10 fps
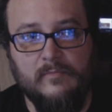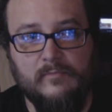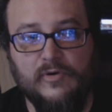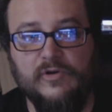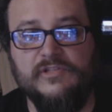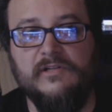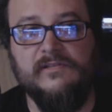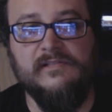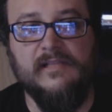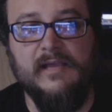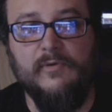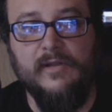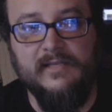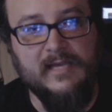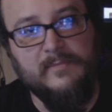personal
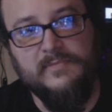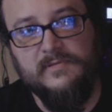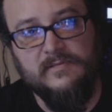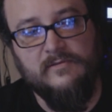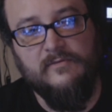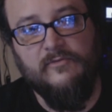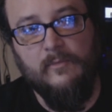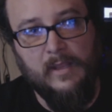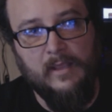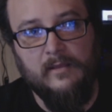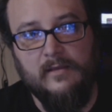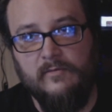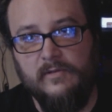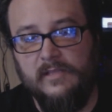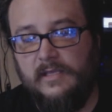celebrity types for me. I
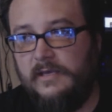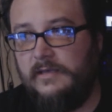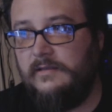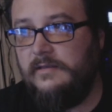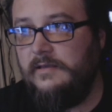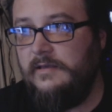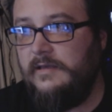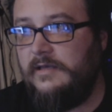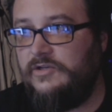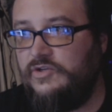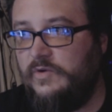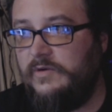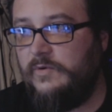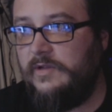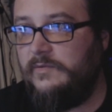really enjoyed
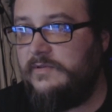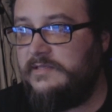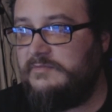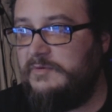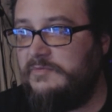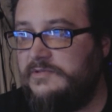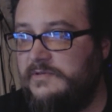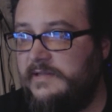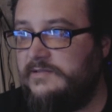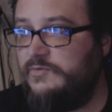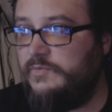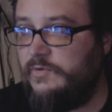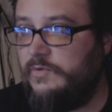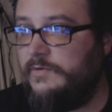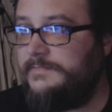working with these people, so that's super
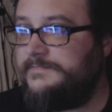cool.